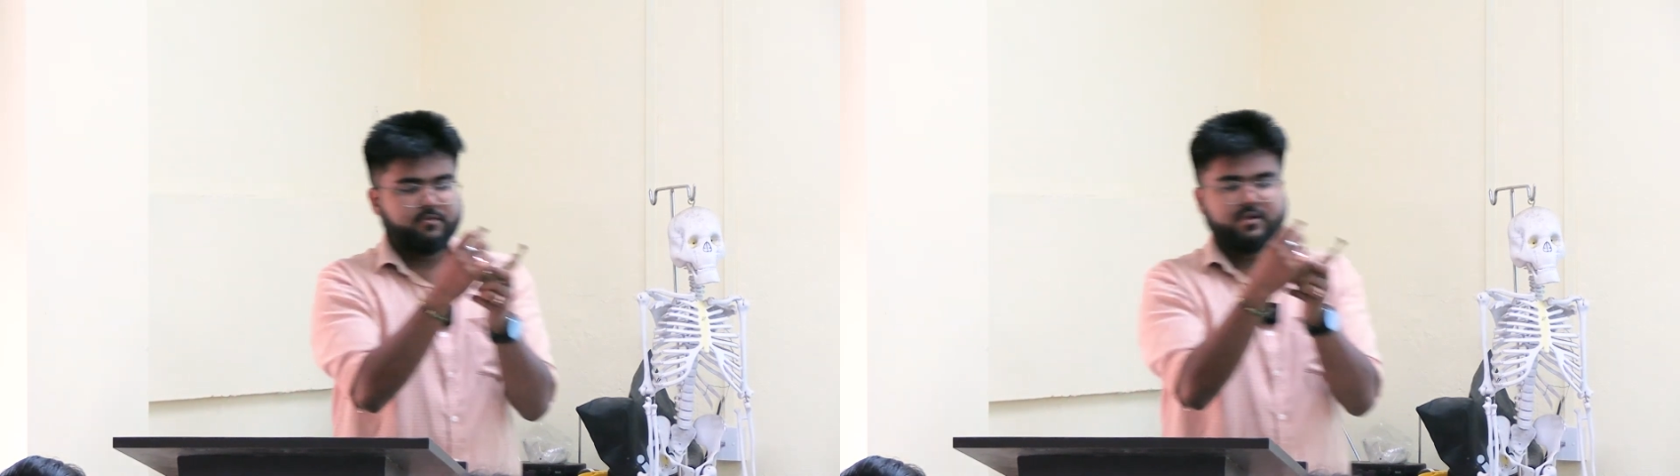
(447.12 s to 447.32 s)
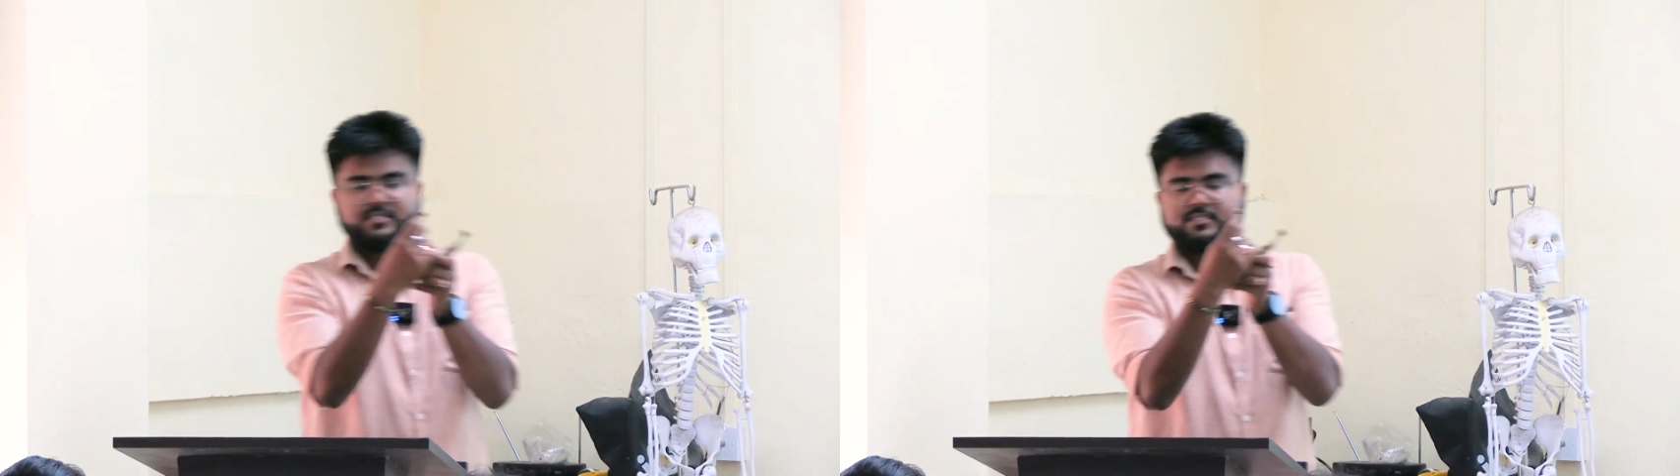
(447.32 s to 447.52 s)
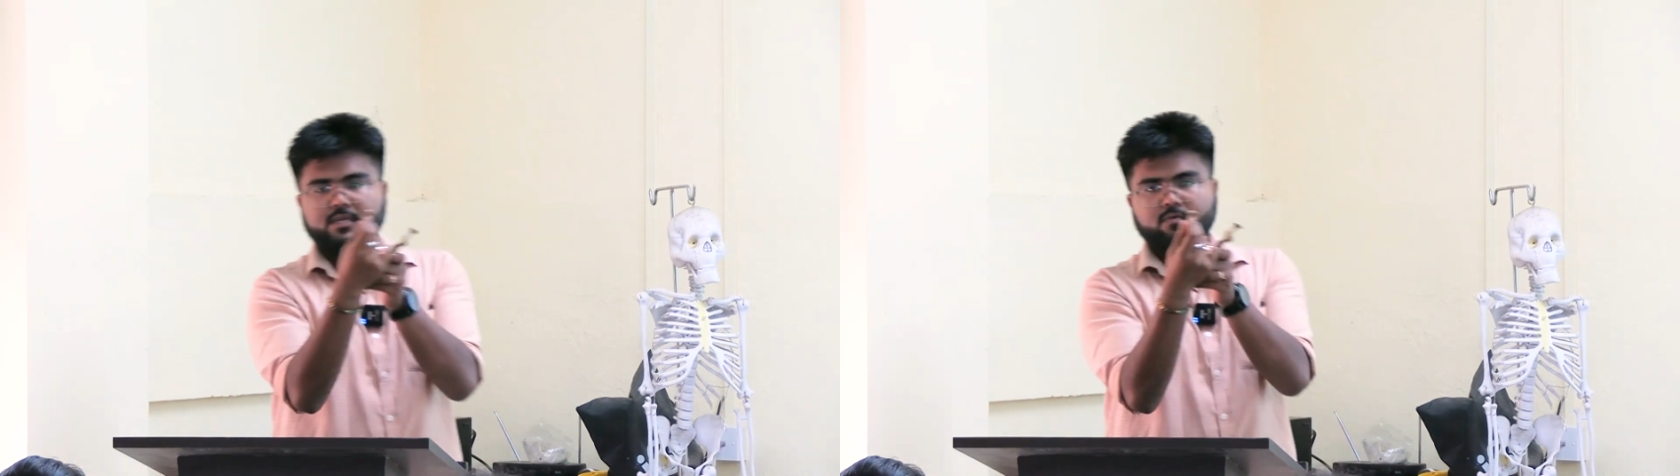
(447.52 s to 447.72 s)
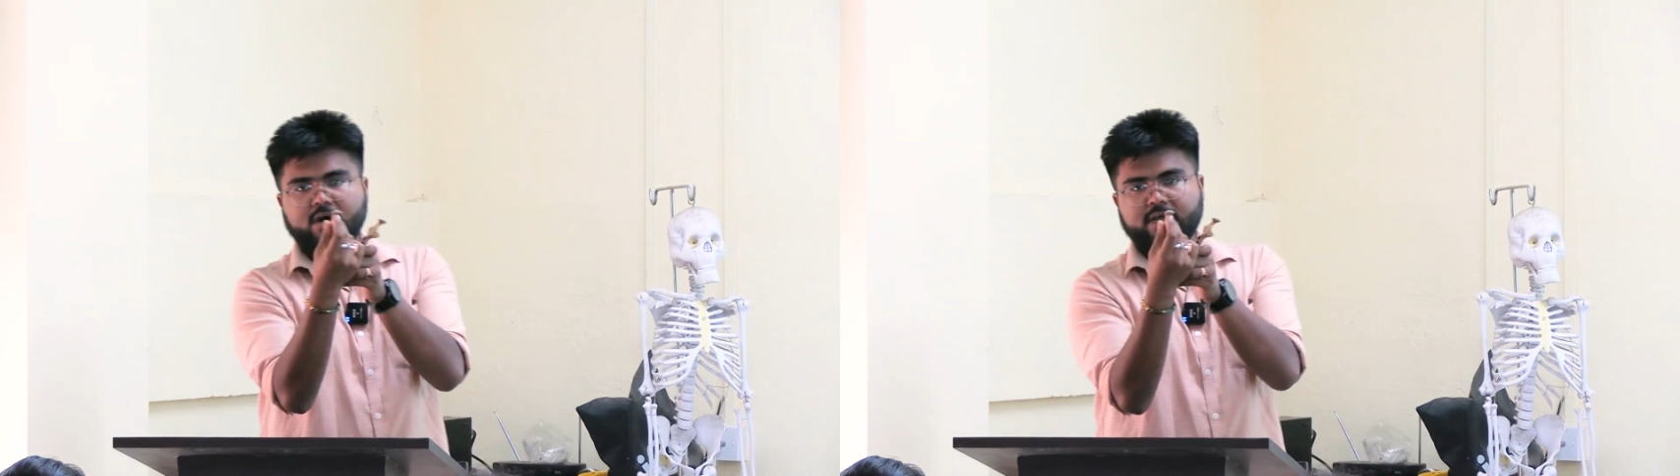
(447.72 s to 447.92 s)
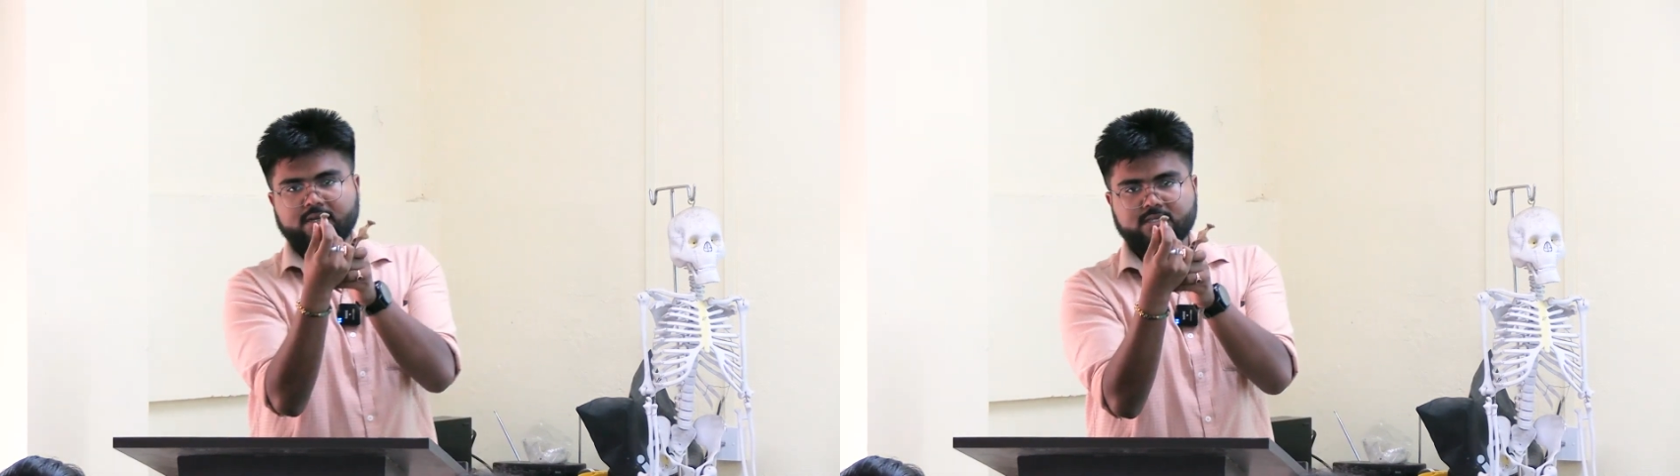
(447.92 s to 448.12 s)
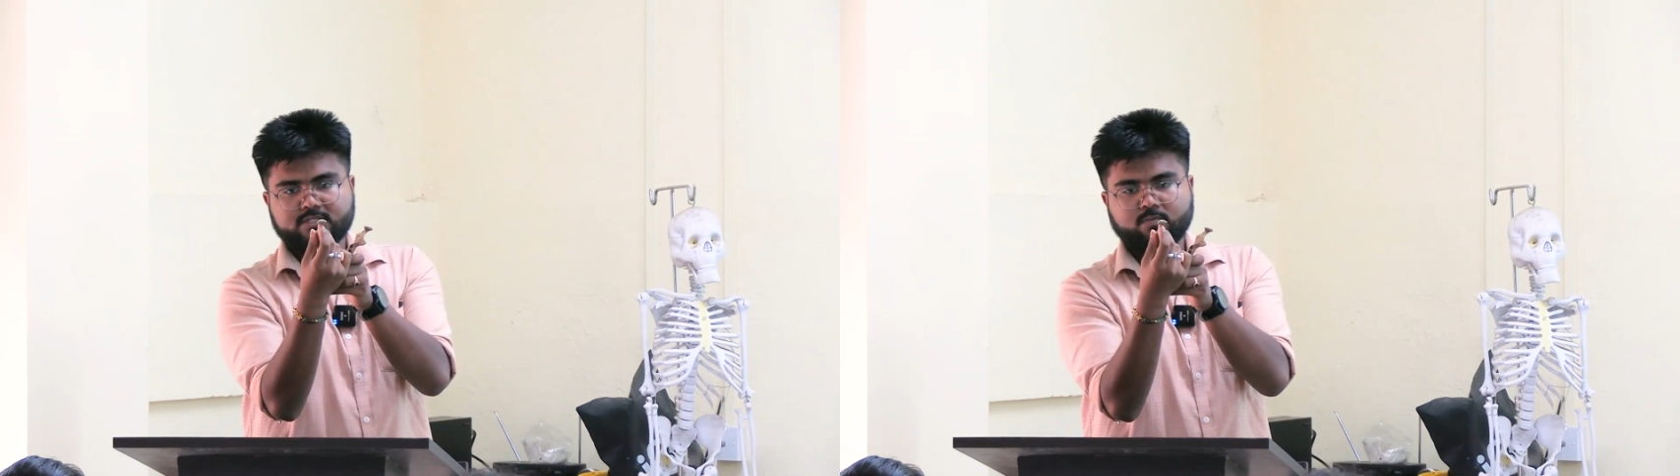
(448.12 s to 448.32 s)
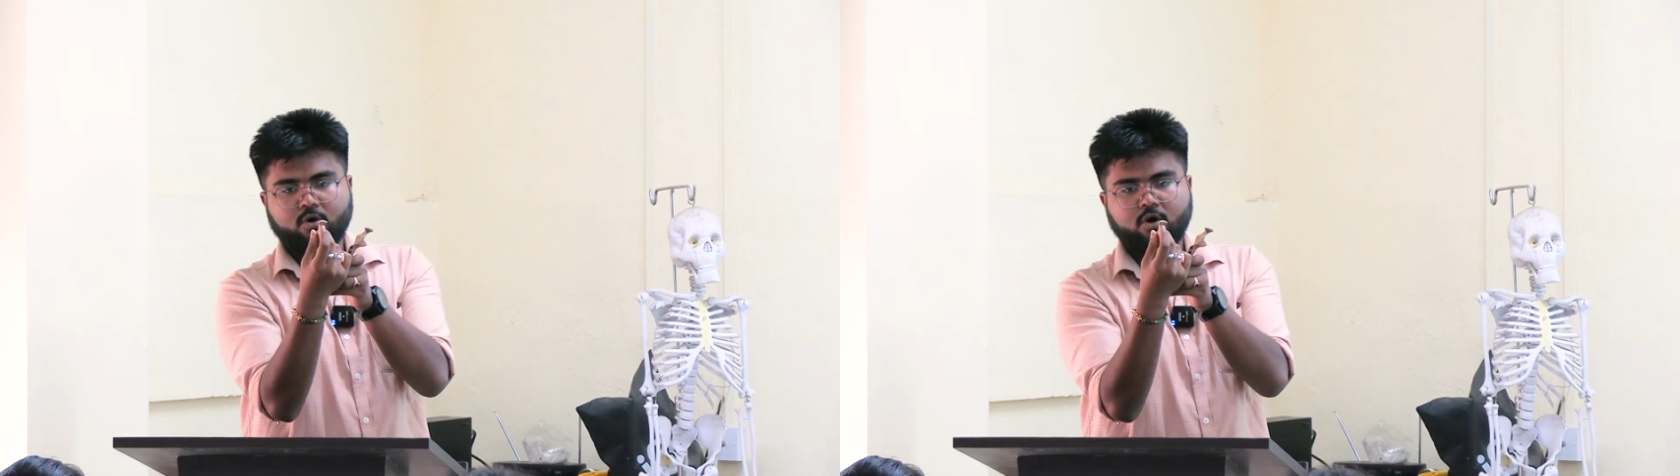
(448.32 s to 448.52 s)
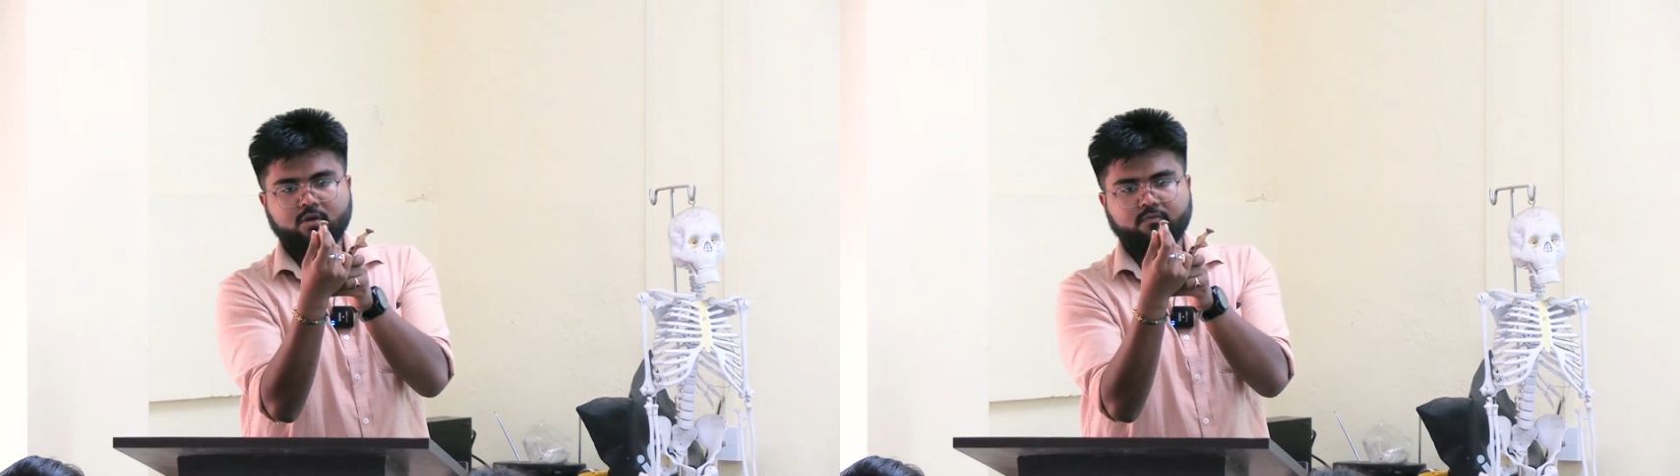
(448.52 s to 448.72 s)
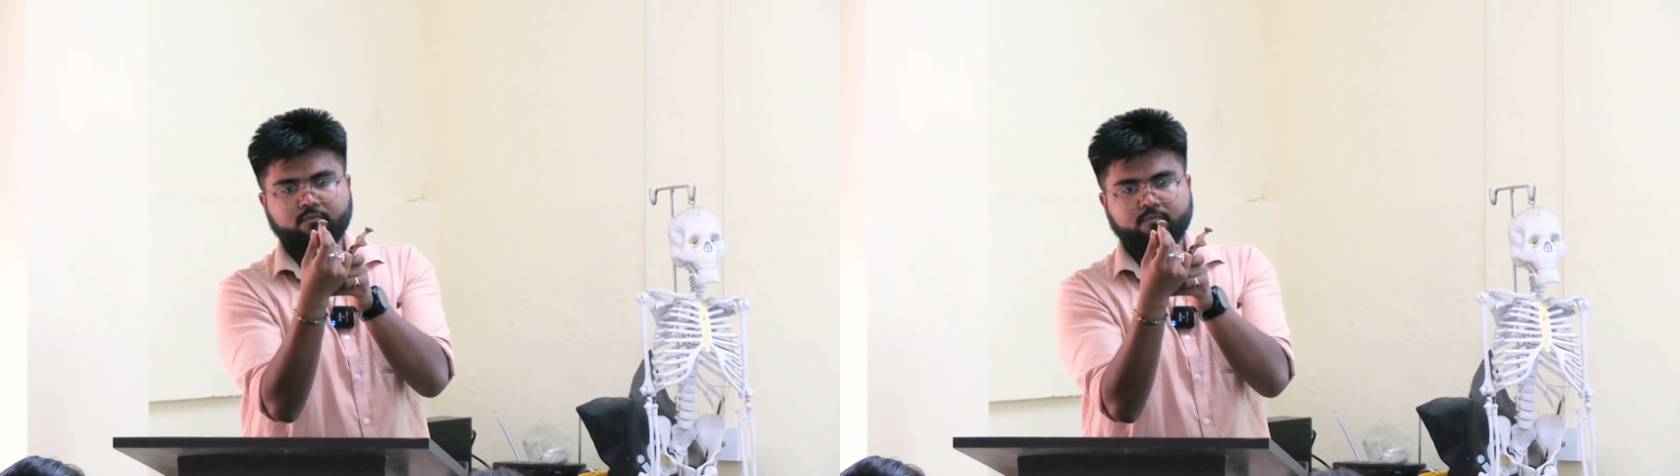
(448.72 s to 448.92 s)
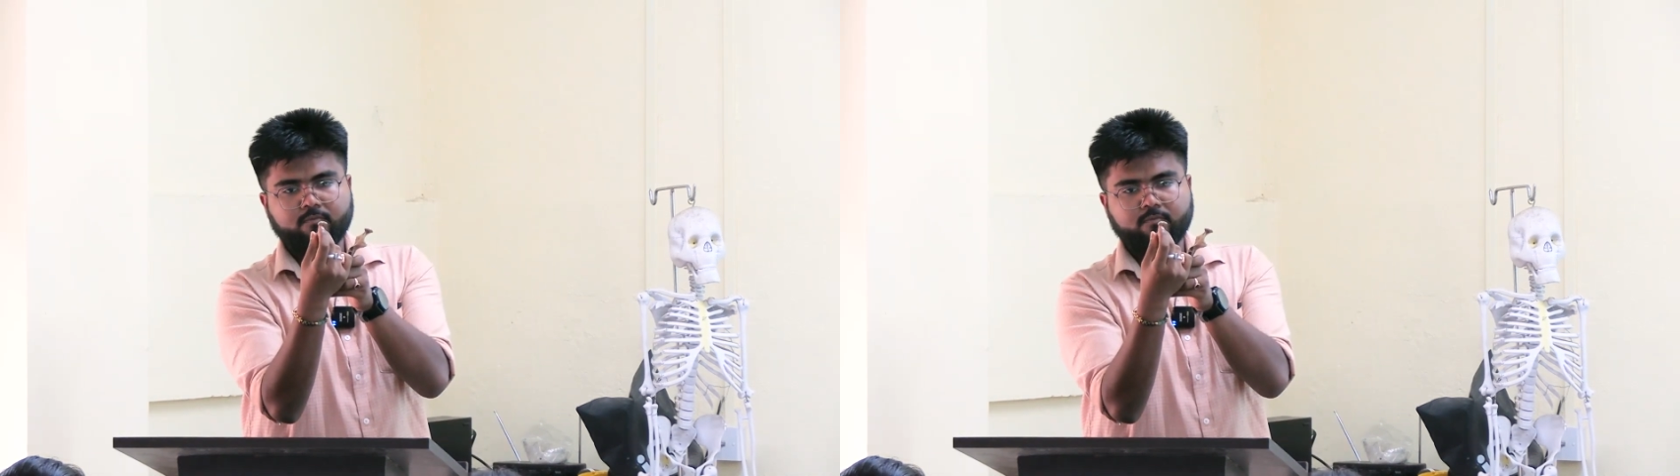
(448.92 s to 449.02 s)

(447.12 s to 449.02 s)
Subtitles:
you can see one small